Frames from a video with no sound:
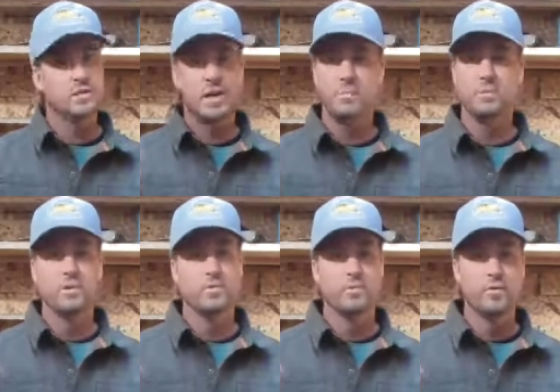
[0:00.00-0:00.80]
up to
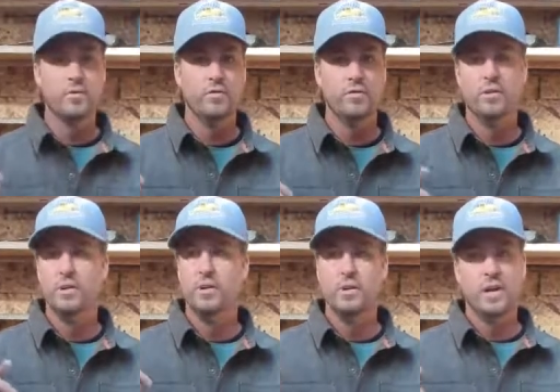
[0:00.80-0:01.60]
the roof
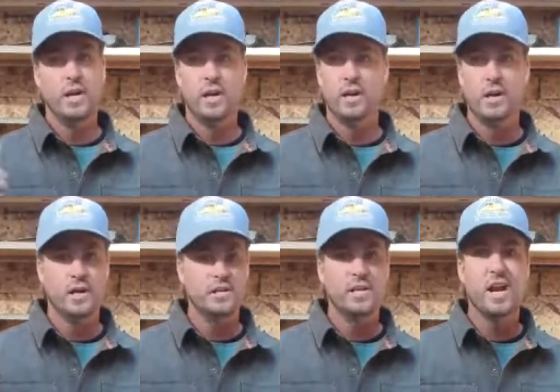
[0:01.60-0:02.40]
and
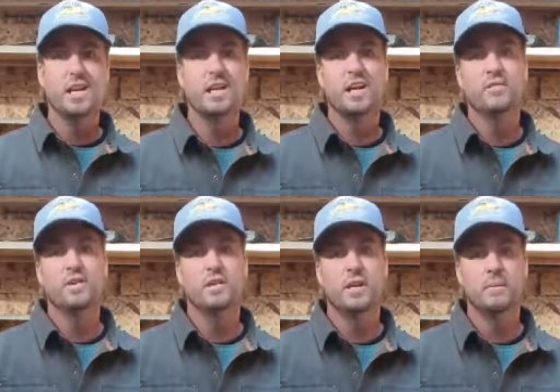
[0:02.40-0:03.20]
siding and
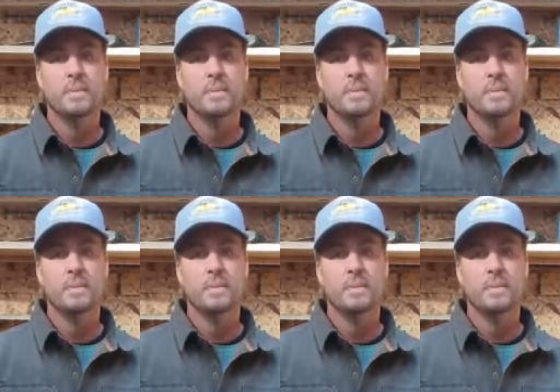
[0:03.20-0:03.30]
everything.